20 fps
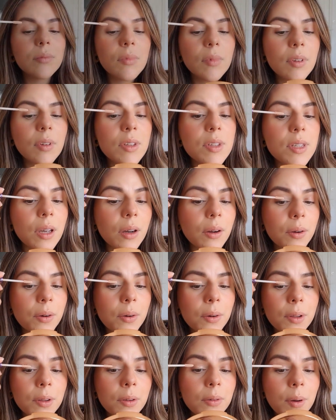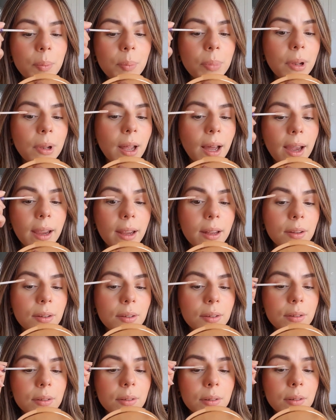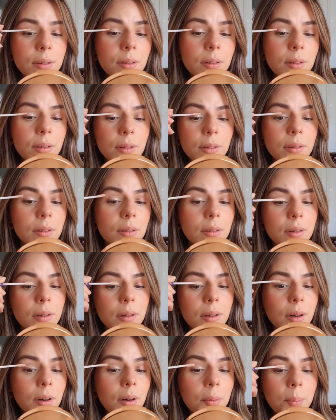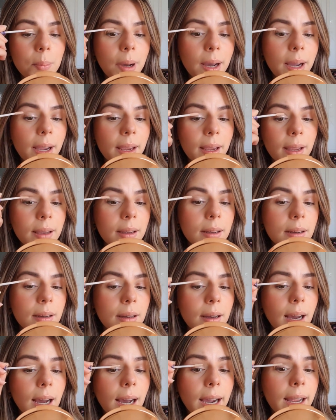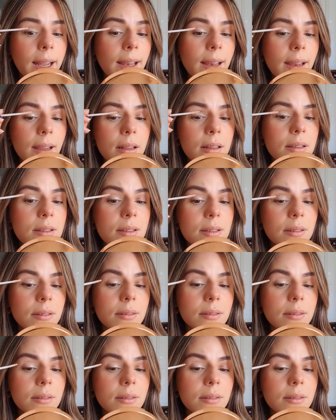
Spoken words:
So I'm going to apply it on my eyelids